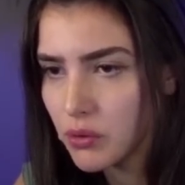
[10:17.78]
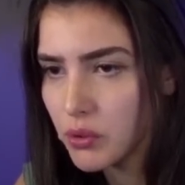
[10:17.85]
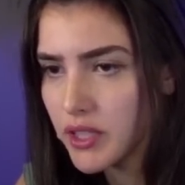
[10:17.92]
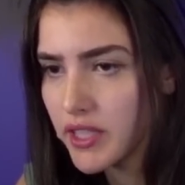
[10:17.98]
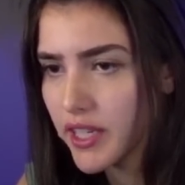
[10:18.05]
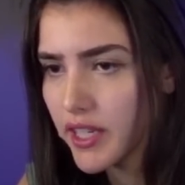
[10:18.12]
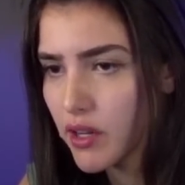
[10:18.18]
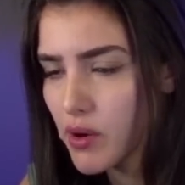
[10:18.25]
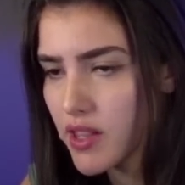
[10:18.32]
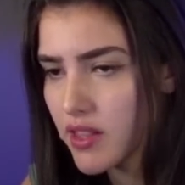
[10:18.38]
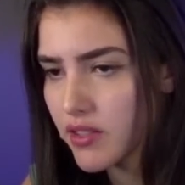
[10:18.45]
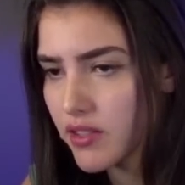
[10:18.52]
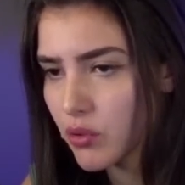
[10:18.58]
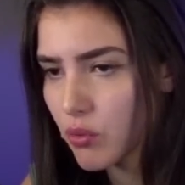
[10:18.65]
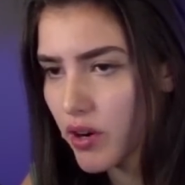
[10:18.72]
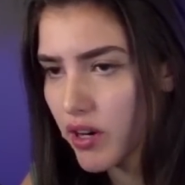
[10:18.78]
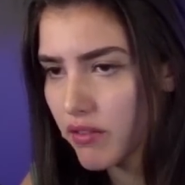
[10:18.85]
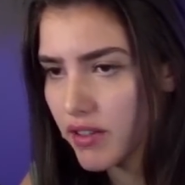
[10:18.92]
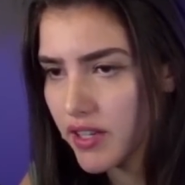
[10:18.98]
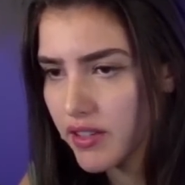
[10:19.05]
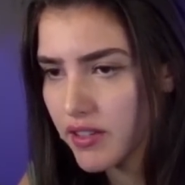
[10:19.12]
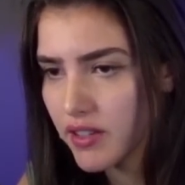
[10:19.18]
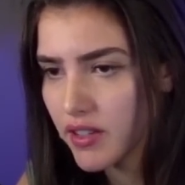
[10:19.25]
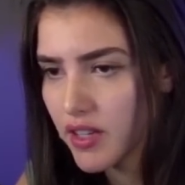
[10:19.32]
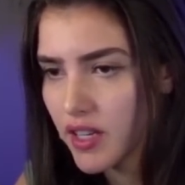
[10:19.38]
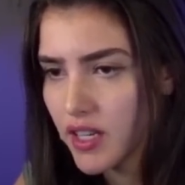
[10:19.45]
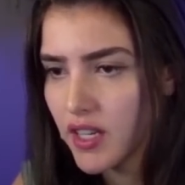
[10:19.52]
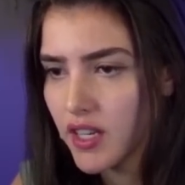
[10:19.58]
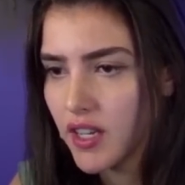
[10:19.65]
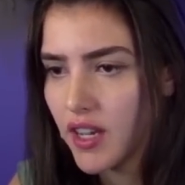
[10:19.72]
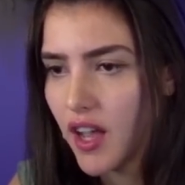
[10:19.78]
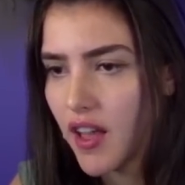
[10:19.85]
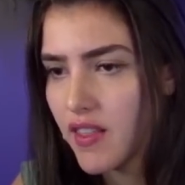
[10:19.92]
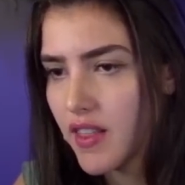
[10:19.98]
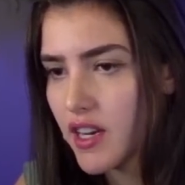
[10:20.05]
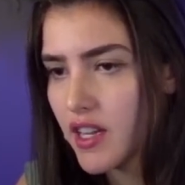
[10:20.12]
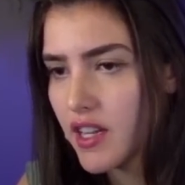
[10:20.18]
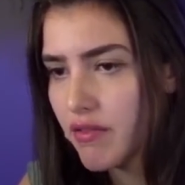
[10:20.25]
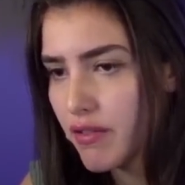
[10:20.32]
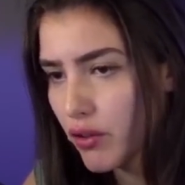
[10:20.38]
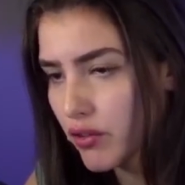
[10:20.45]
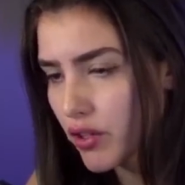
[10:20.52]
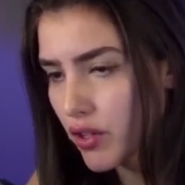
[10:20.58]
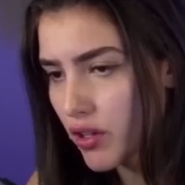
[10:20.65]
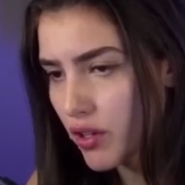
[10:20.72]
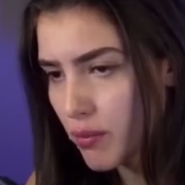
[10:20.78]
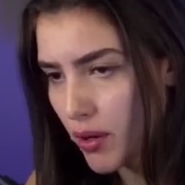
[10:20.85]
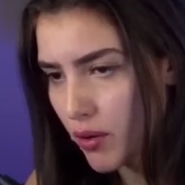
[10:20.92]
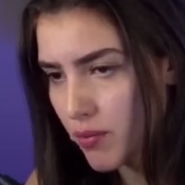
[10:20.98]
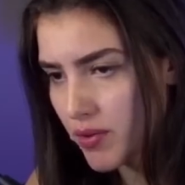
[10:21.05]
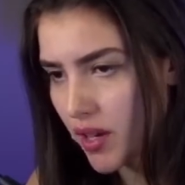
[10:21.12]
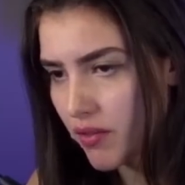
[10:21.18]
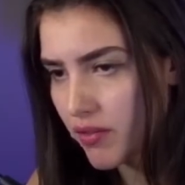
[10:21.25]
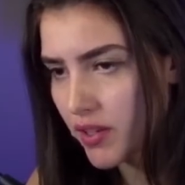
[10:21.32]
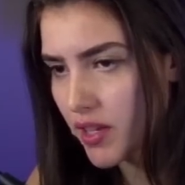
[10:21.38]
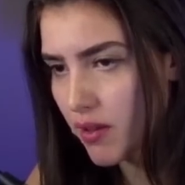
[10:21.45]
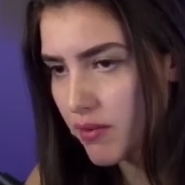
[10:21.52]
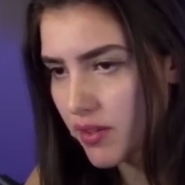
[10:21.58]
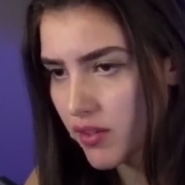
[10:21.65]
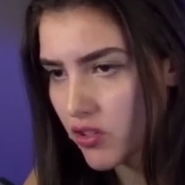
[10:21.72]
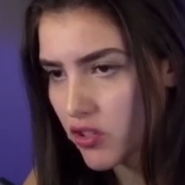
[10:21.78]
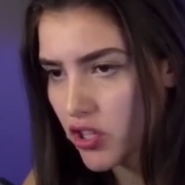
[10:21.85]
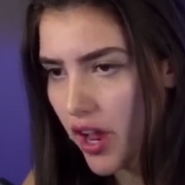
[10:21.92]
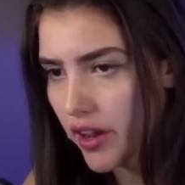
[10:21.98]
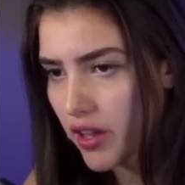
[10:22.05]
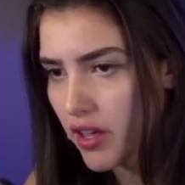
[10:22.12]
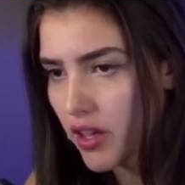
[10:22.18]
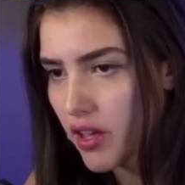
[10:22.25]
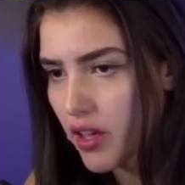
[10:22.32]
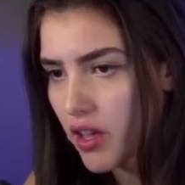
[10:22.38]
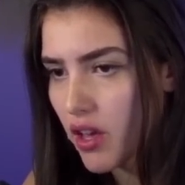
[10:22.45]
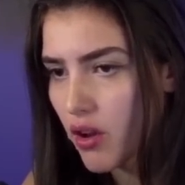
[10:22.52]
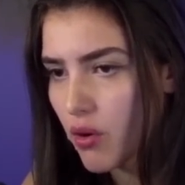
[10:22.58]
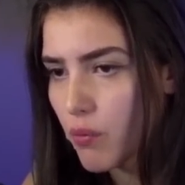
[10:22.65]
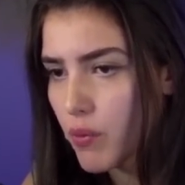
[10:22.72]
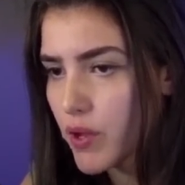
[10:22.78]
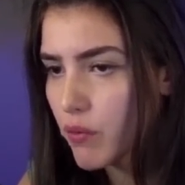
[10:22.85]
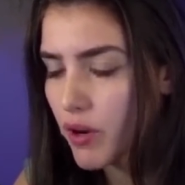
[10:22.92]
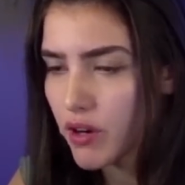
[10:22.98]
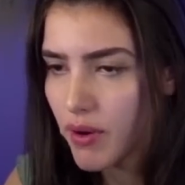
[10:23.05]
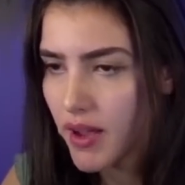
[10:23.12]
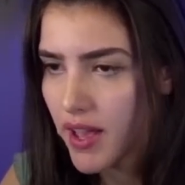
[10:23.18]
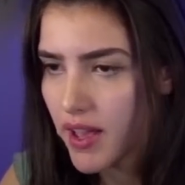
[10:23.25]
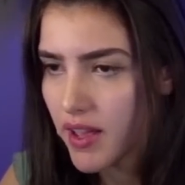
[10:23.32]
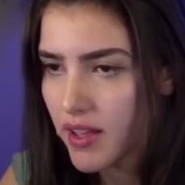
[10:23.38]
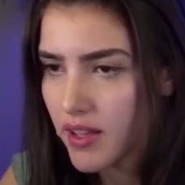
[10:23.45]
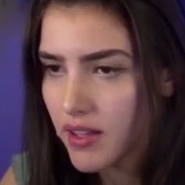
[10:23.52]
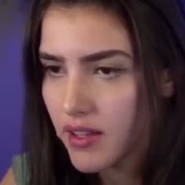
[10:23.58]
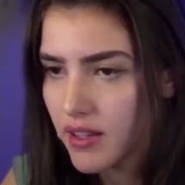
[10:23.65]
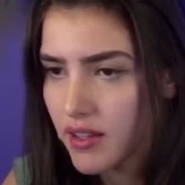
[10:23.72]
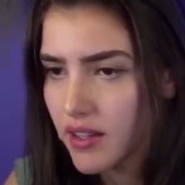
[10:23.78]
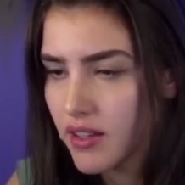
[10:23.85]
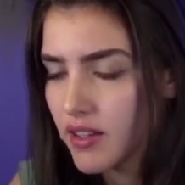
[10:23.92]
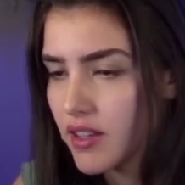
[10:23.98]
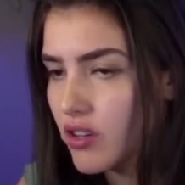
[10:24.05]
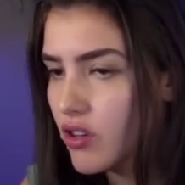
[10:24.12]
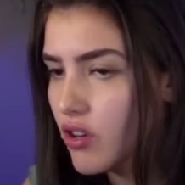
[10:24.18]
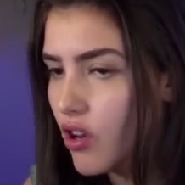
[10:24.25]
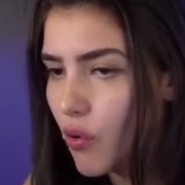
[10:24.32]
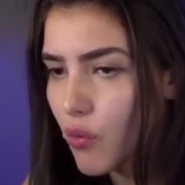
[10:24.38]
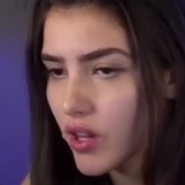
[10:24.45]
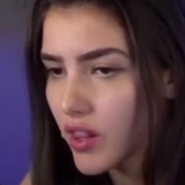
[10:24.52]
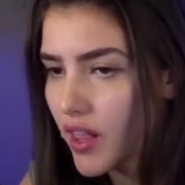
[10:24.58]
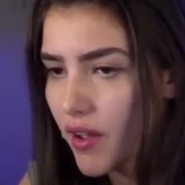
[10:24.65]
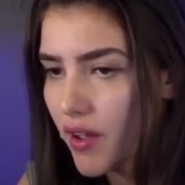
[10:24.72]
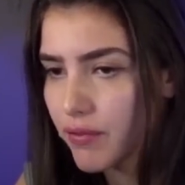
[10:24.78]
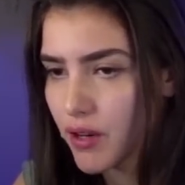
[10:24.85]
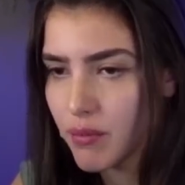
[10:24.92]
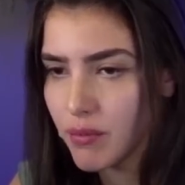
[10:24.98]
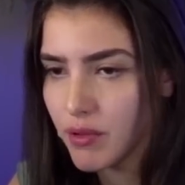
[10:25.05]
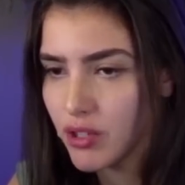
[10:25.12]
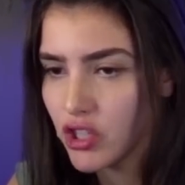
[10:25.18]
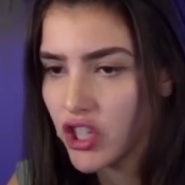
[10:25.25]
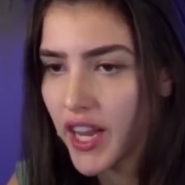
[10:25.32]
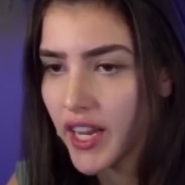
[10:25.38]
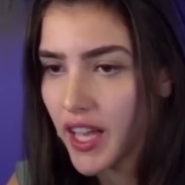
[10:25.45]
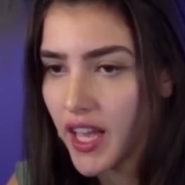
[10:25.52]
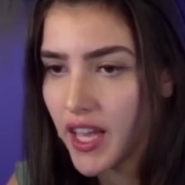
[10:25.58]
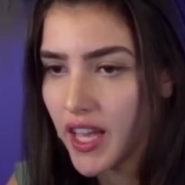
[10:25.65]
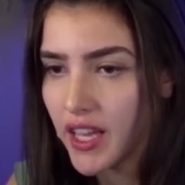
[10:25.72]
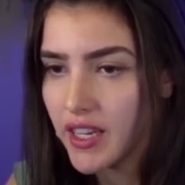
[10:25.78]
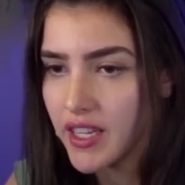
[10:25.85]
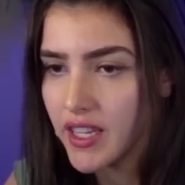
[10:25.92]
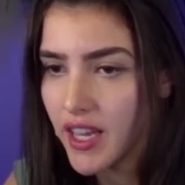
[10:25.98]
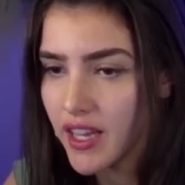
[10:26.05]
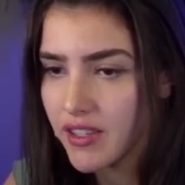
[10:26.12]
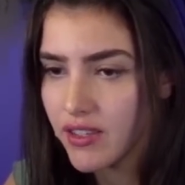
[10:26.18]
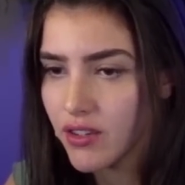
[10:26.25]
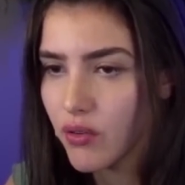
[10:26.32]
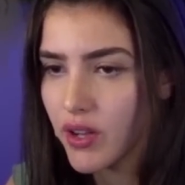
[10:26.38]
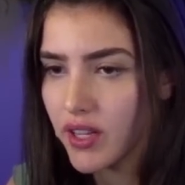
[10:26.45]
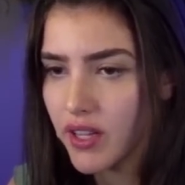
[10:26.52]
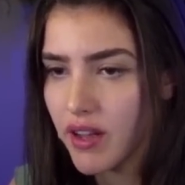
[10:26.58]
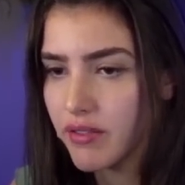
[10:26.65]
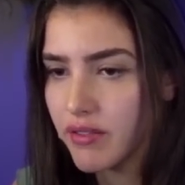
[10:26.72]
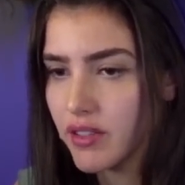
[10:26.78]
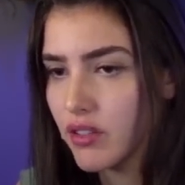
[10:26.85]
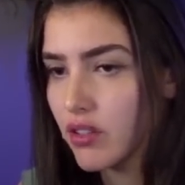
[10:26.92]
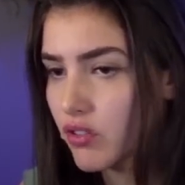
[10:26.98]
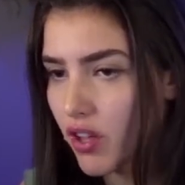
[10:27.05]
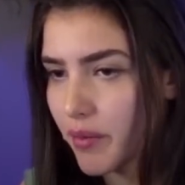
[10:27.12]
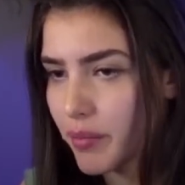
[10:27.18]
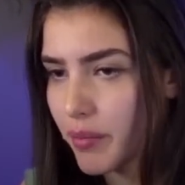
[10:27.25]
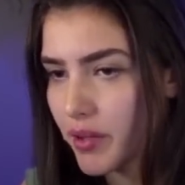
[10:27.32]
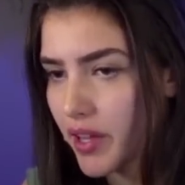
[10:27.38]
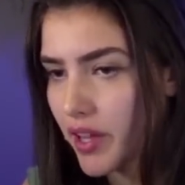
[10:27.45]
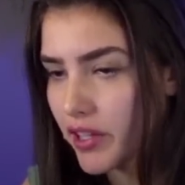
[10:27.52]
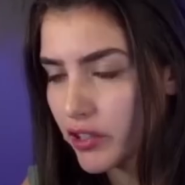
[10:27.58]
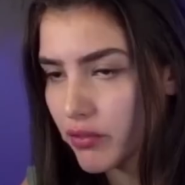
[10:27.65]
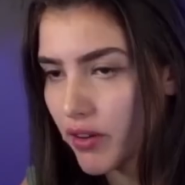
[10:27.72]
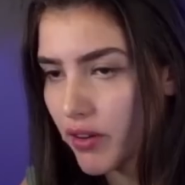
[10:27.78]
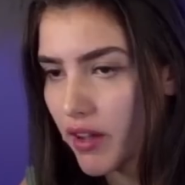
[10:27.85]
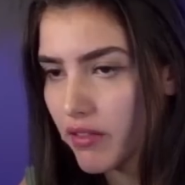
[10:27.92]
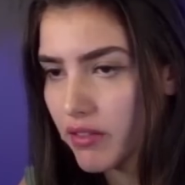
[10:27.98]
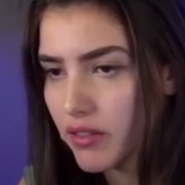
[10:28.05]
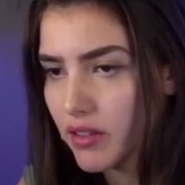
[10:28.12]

We take away this square of his. And then he feels good about himself. He gives us a check. We run away nowhere left for him to check, and he has no way left to stop h5.